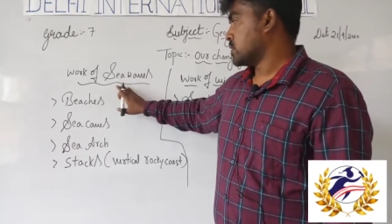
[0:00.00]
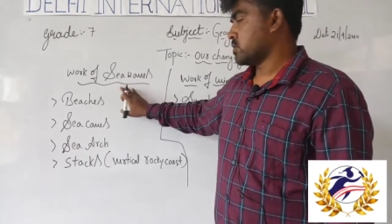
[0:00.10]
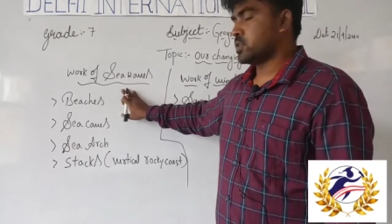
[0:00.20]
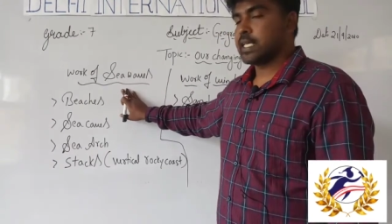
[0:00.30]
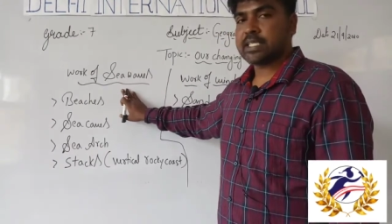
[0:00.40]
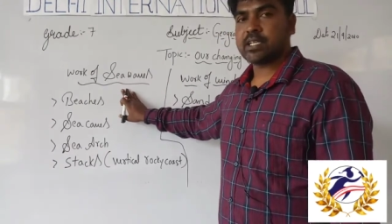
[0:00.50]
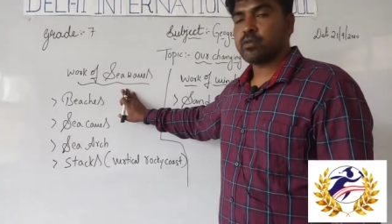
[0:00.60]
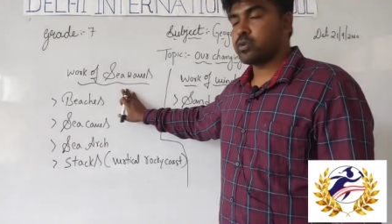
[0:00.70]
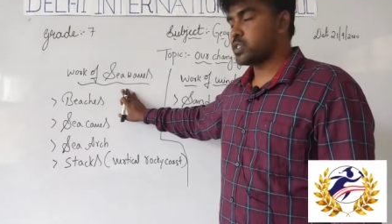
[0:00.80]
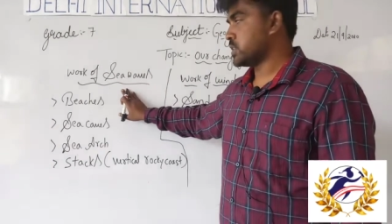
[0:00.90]
So seas and
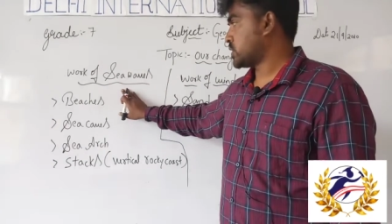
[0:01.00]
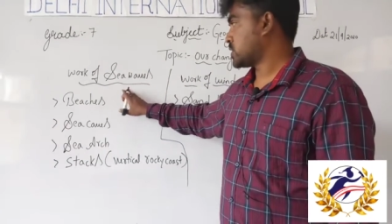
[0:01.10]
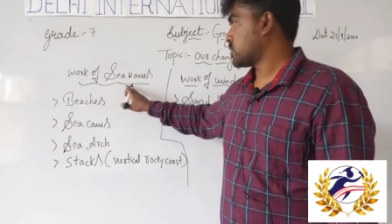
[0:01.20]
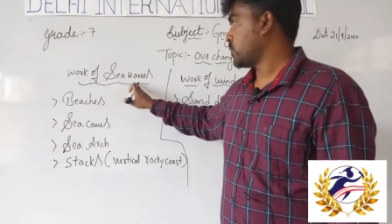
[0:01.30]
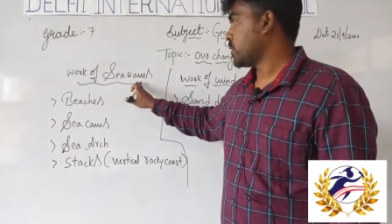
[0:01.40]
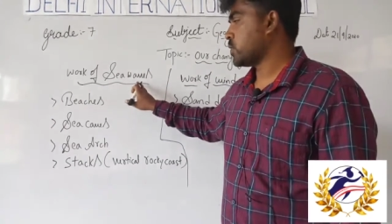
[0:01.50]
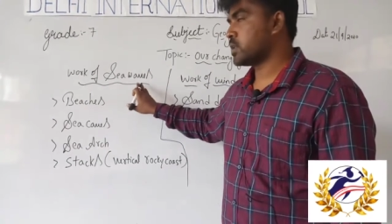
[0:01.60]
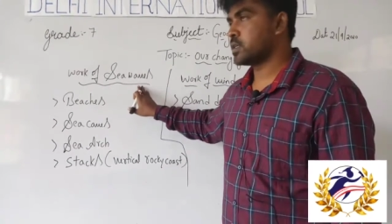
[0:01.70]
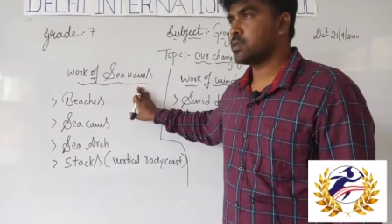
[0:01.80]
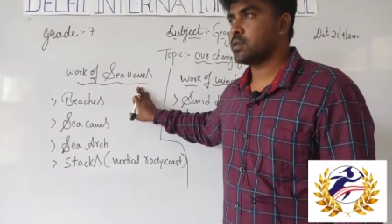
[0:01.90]
oceans, we know
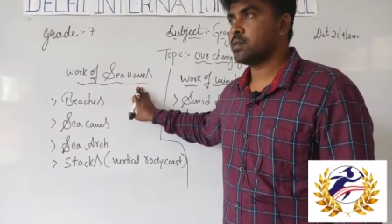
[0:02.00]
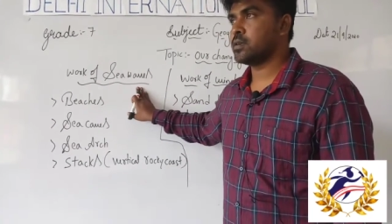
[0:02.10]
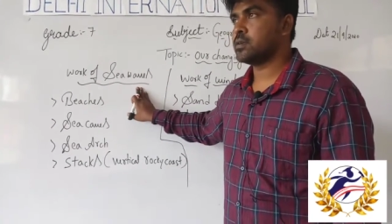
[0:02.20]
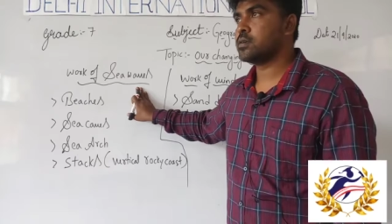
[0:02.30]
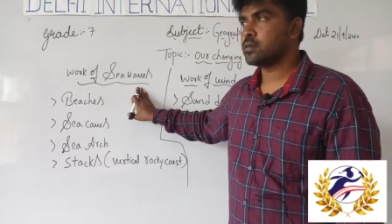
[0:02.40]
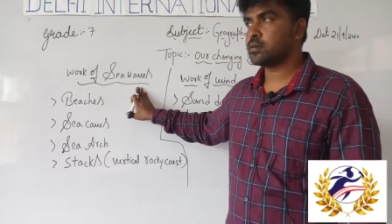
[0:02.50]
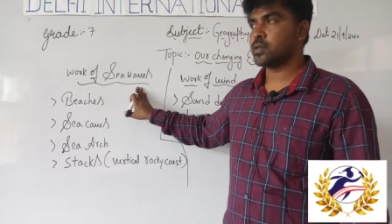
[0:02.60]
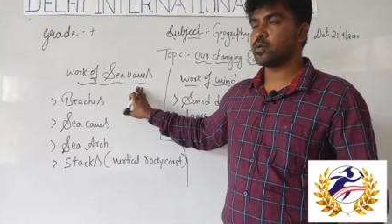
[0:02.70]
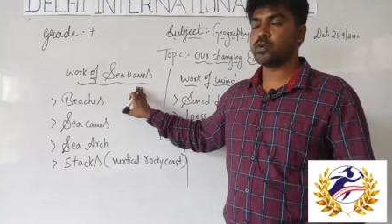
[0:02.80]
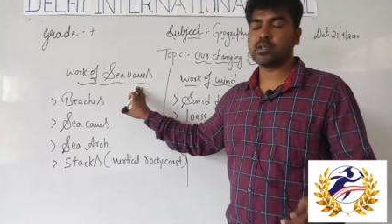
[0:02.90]
that
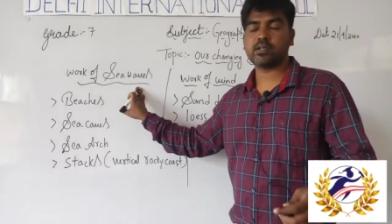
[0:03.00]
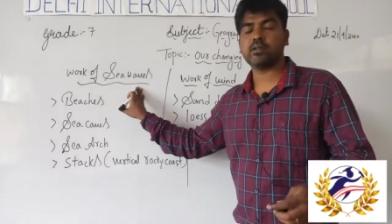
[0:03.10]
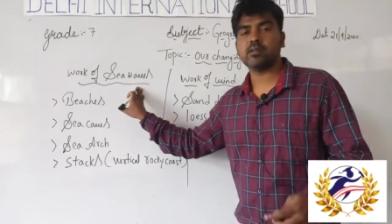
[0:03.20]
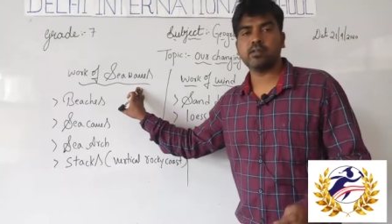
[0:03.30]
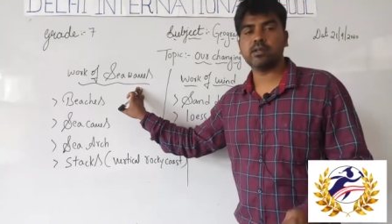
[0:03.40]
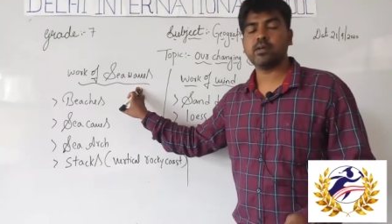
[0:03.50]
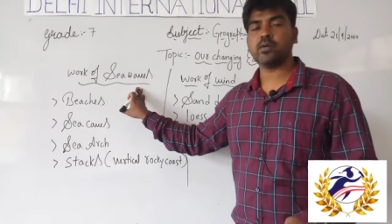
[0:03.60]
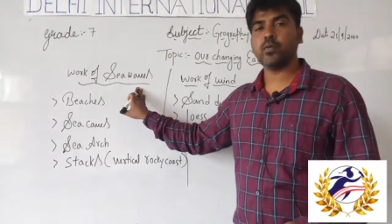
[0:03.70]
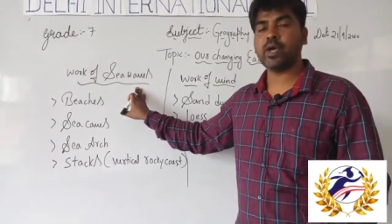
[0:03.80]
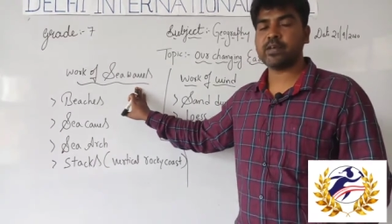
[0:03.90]
you know that
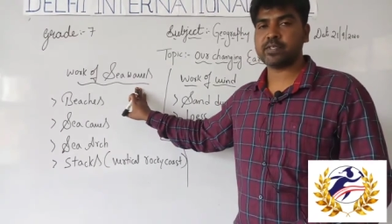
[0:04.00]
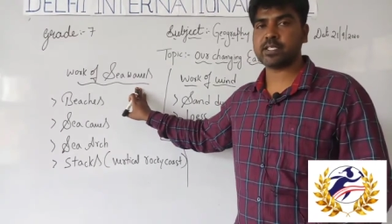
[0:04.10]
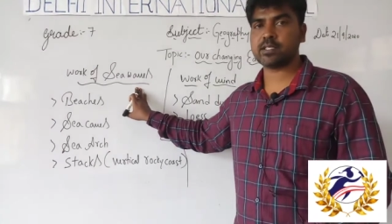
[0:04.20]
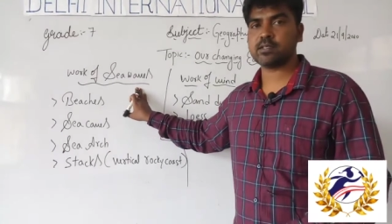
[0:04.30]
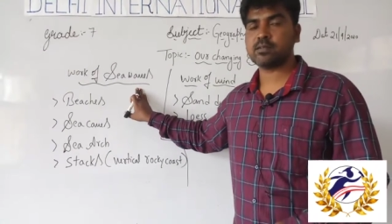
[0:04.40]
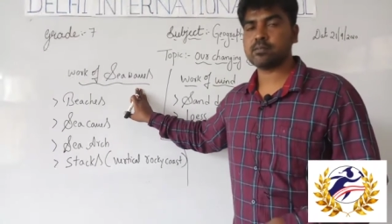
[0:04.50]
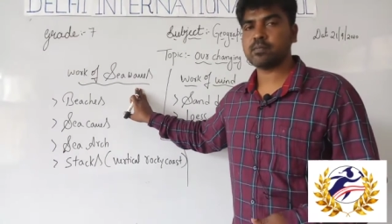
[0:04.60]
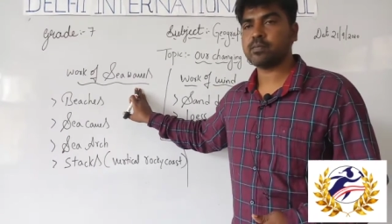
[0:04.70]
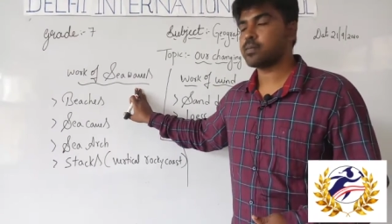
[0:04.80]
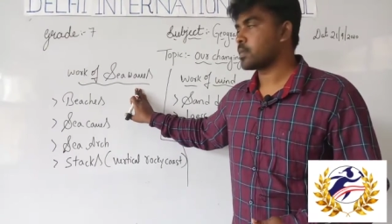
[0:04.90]
the waves.
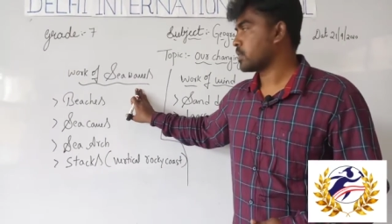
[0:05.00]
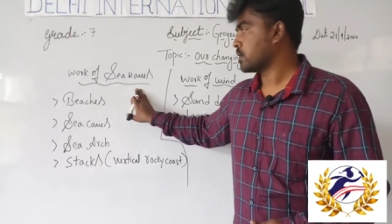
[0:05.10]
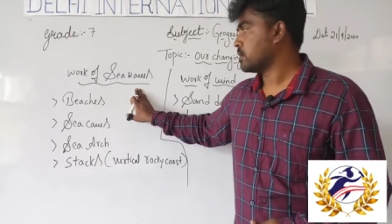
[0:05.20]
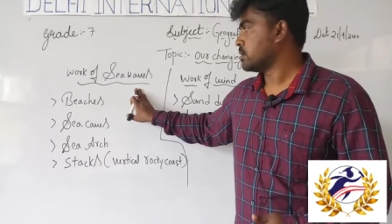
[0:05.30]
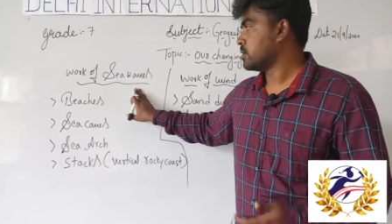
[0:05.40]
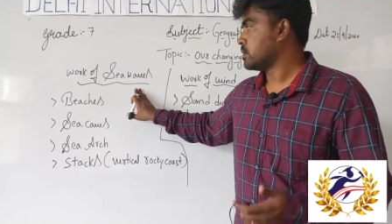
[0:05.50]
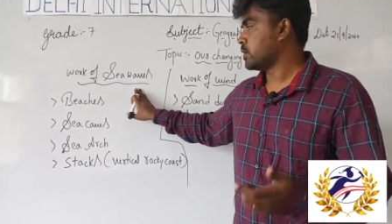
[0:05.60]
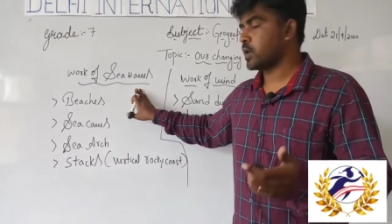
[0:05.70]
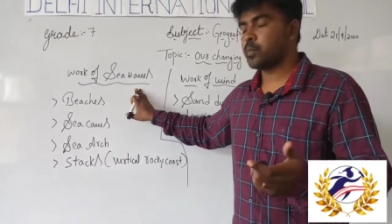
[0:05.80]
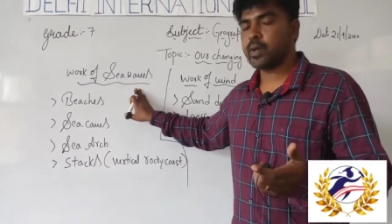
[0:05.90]

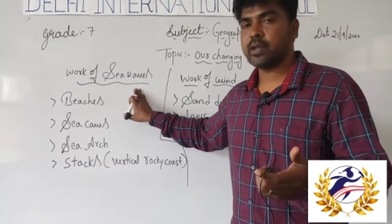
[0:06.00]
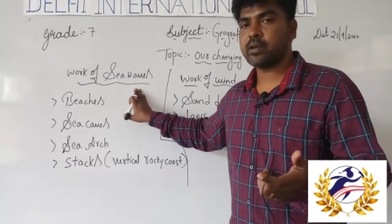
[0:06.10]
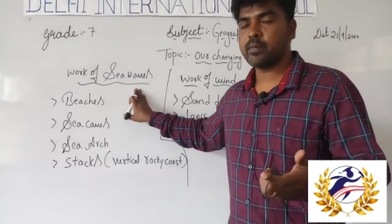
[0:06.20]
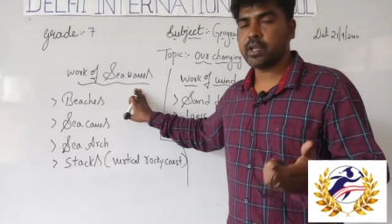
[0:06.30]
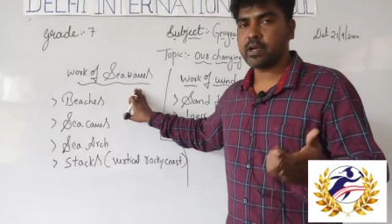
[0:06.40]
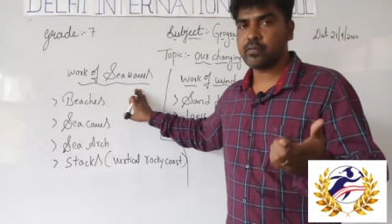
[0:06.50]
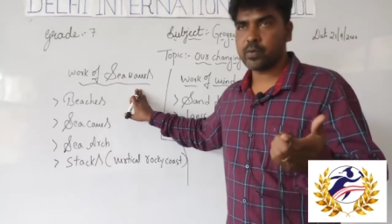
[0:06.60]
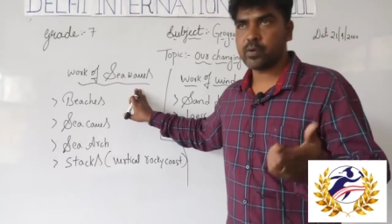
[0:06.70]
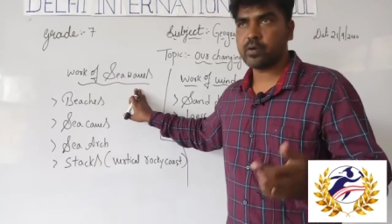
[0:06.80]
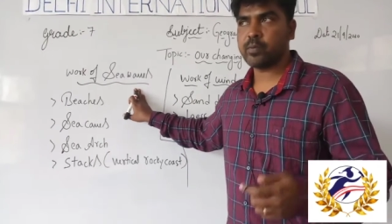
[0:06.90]
You have been, many of
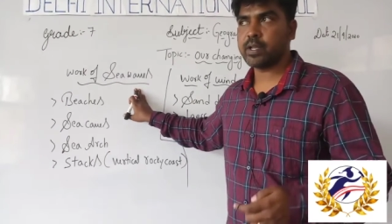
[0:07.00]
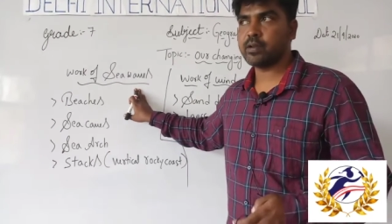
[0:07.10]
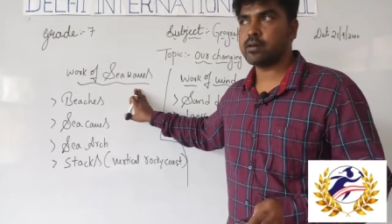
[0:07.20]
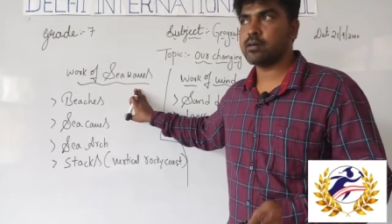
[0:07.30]
you have been